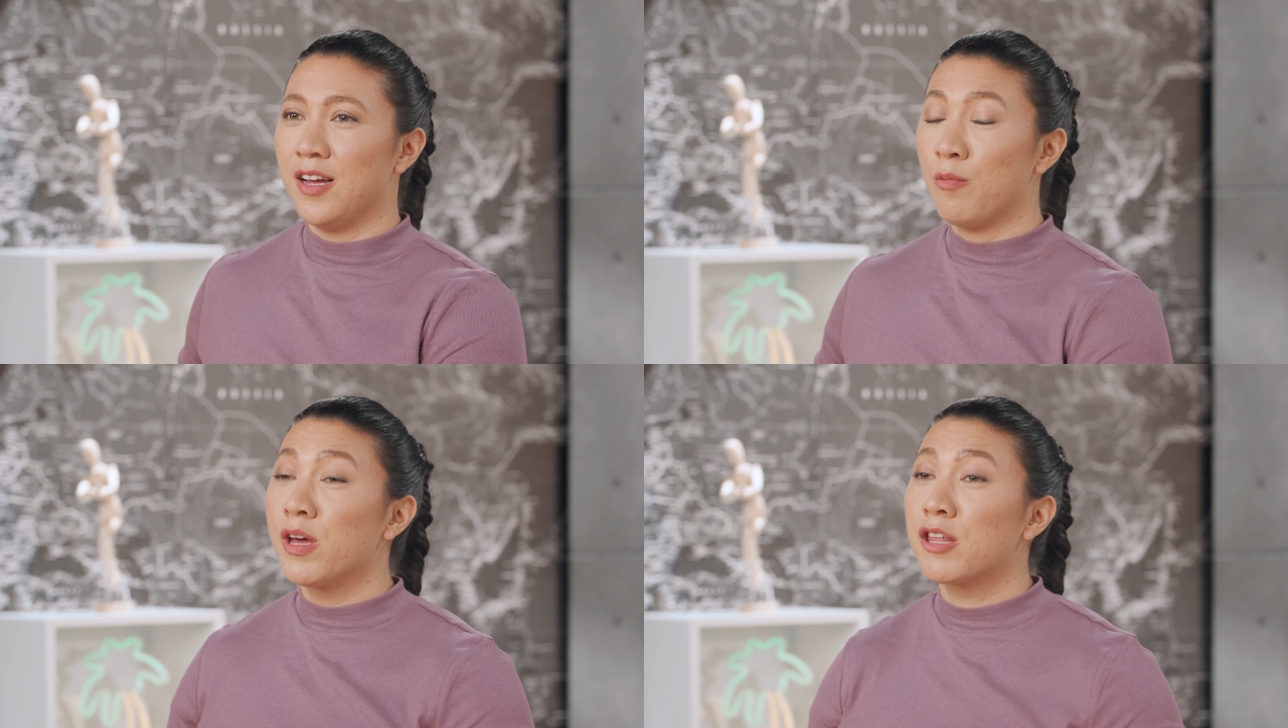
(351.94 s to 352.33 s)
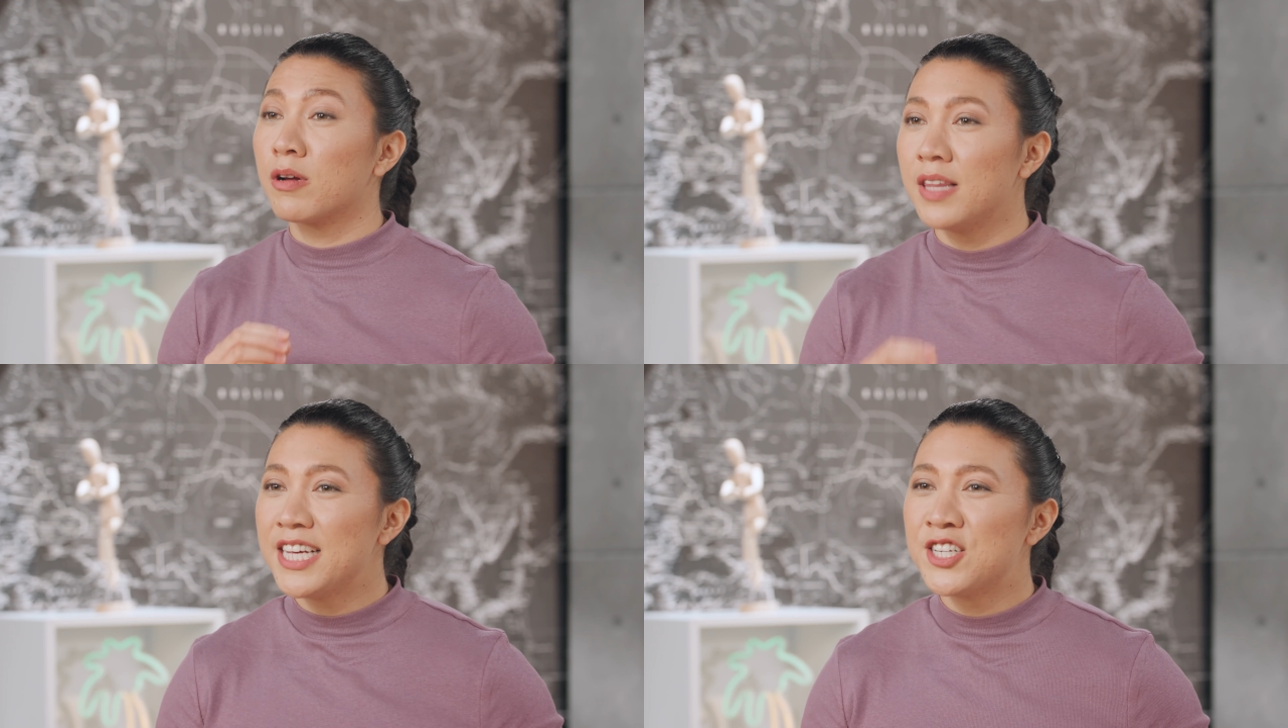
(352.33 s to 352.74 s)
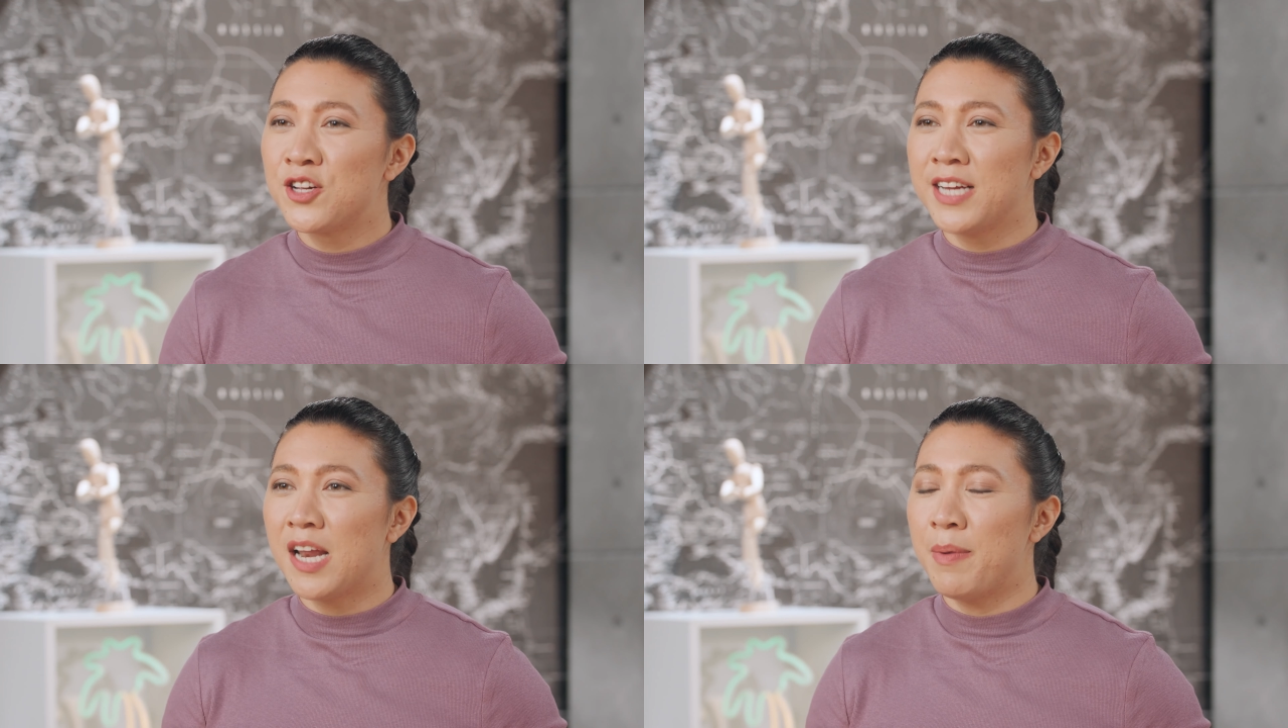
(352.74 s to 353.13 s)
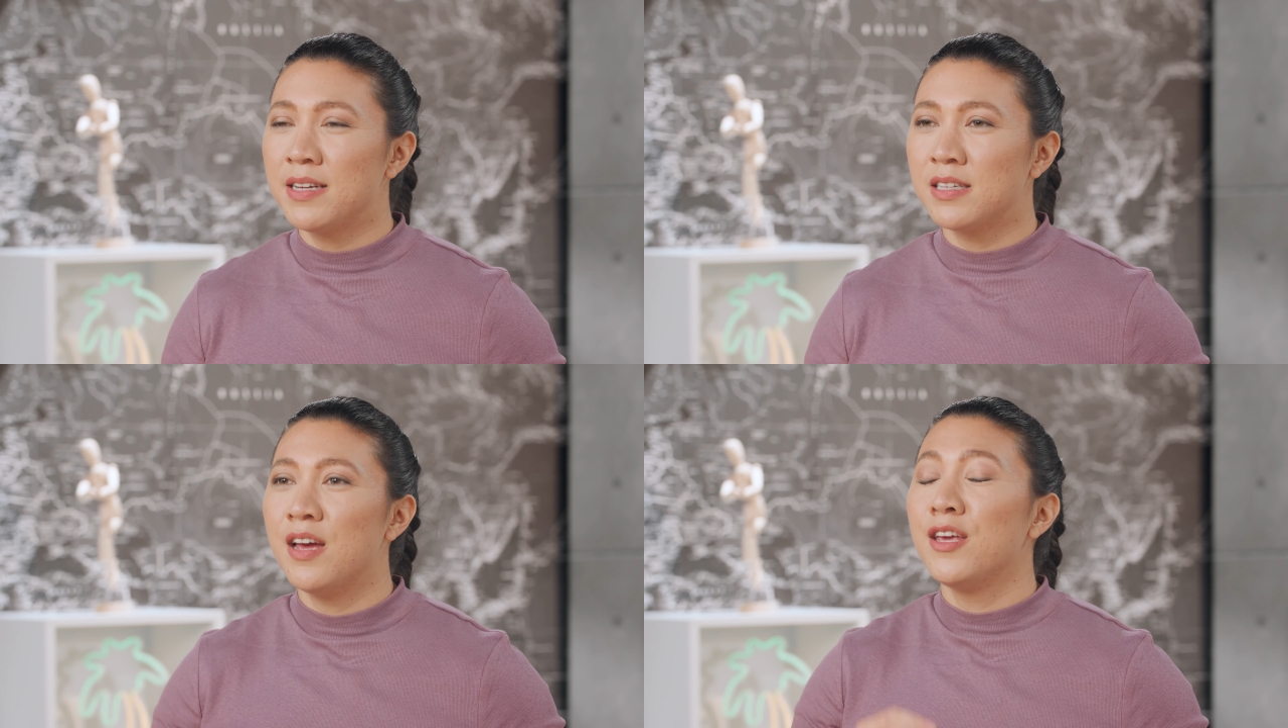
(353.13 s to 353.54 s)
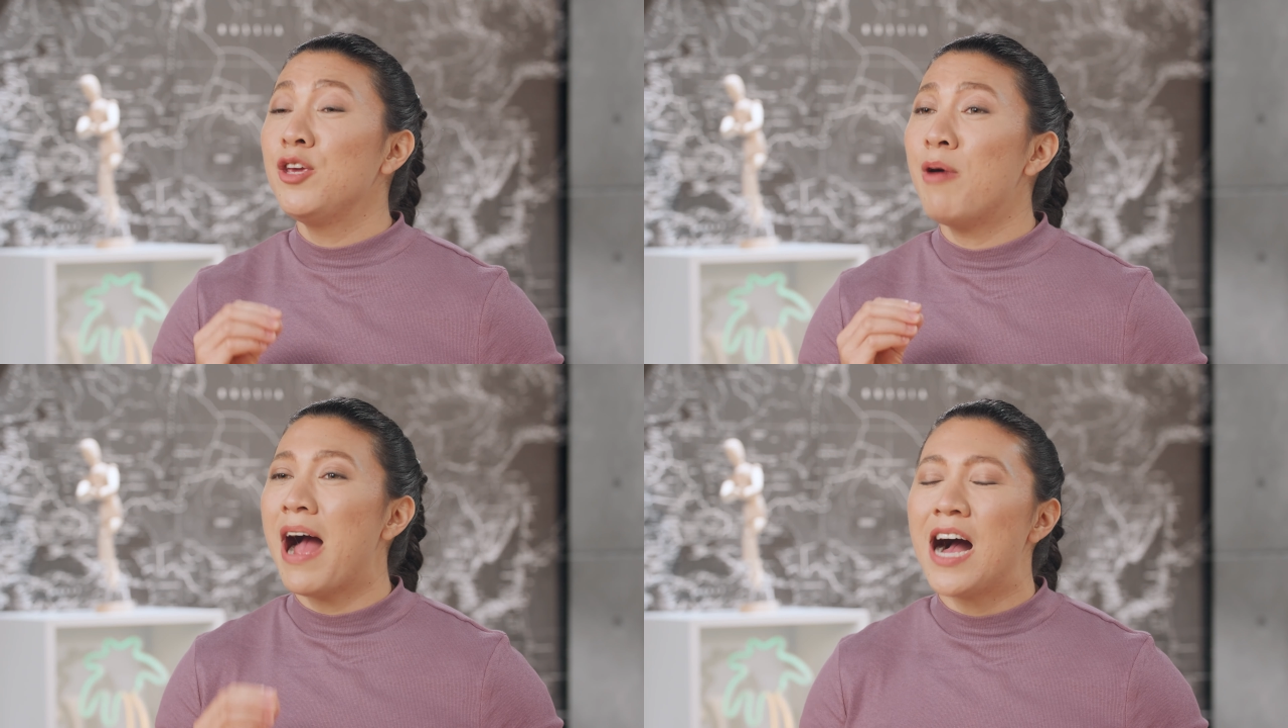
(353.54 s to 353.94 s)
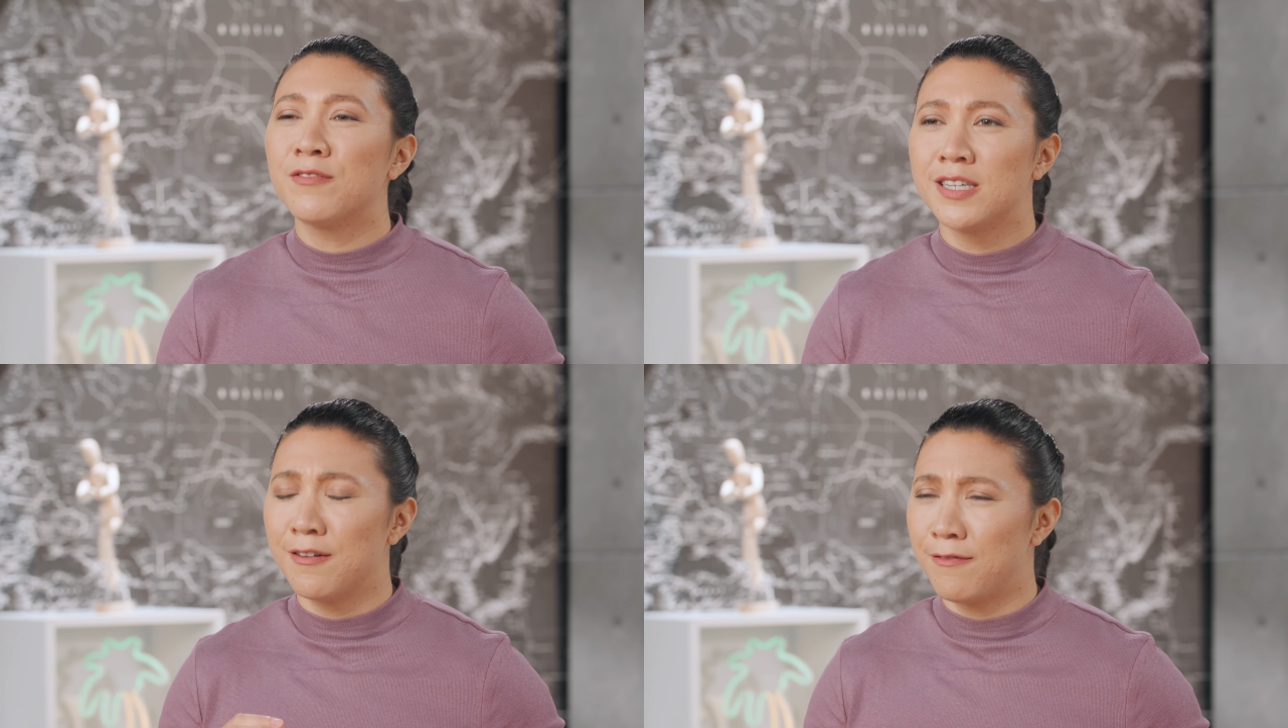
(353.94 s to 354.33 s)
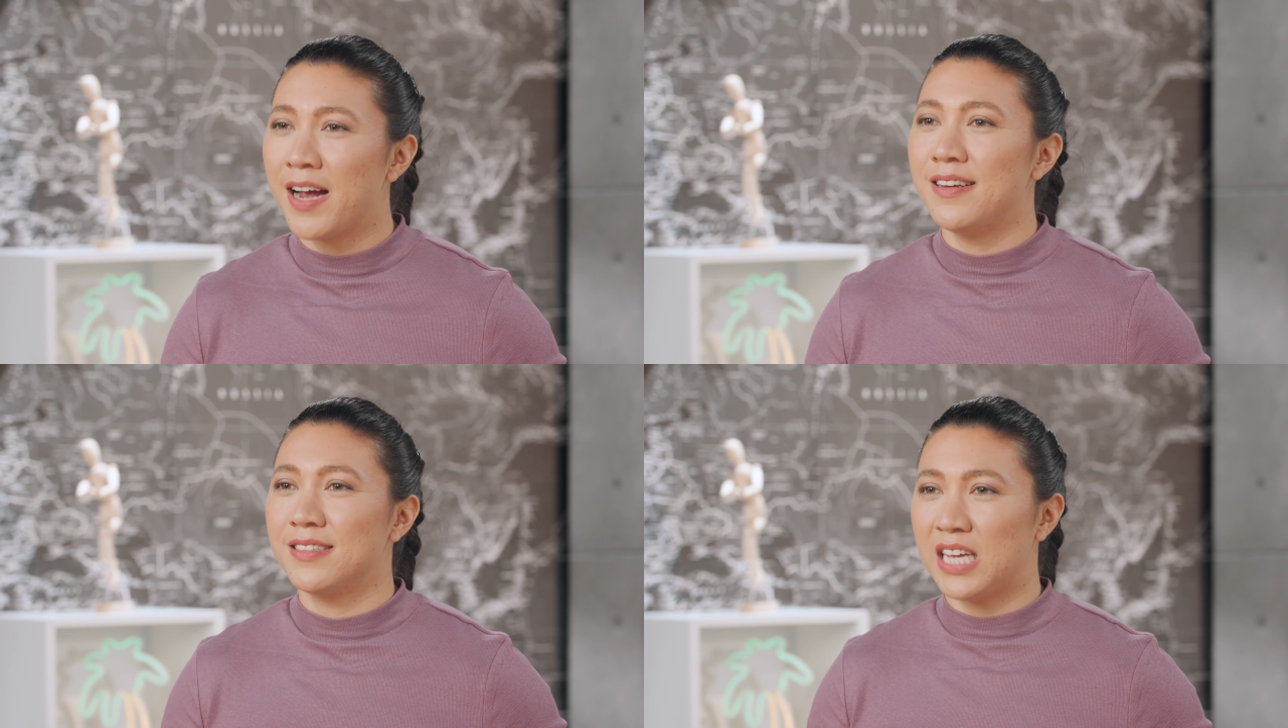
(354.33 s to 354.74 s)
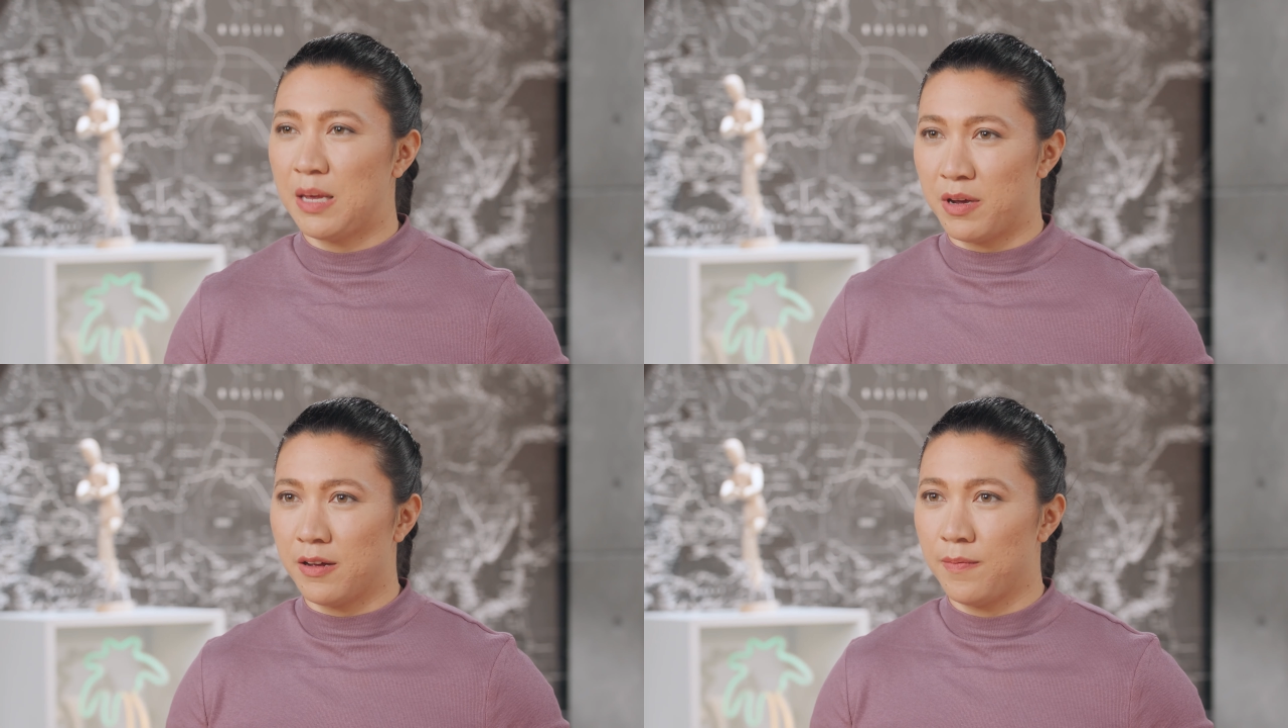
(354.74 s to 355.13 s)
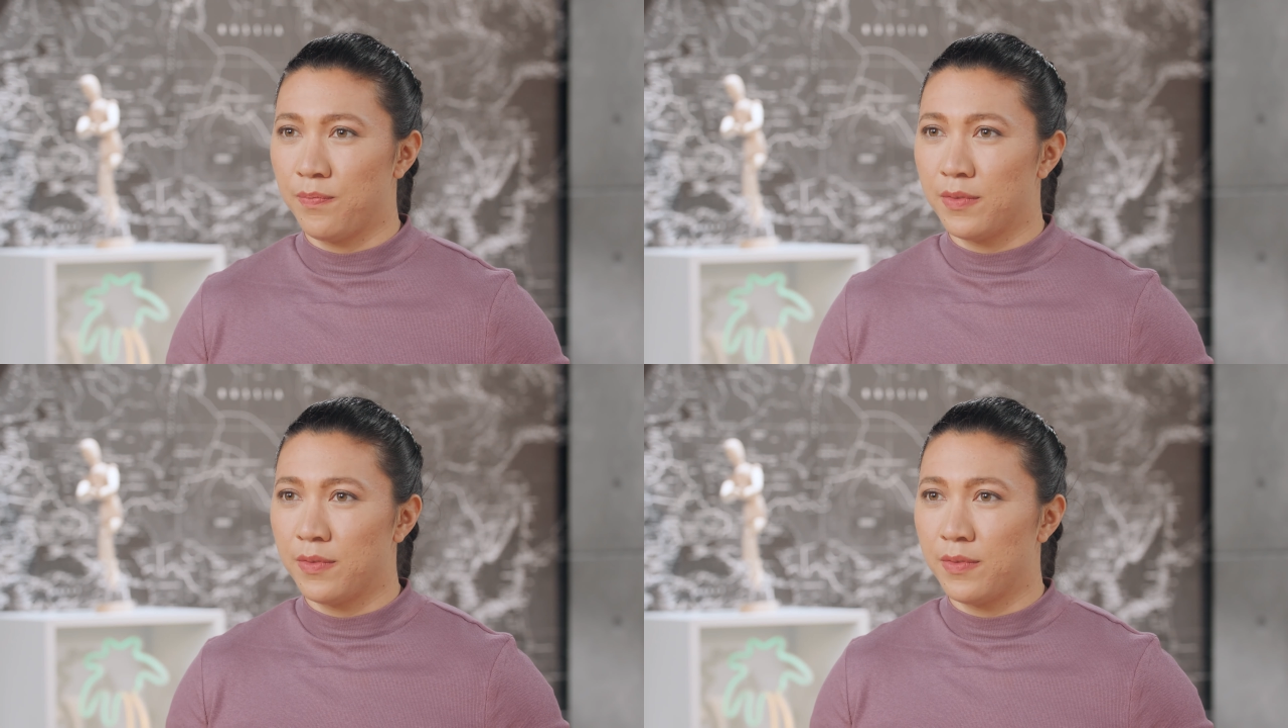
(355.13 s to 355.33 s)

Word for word: With a relational database, you have to define a schema.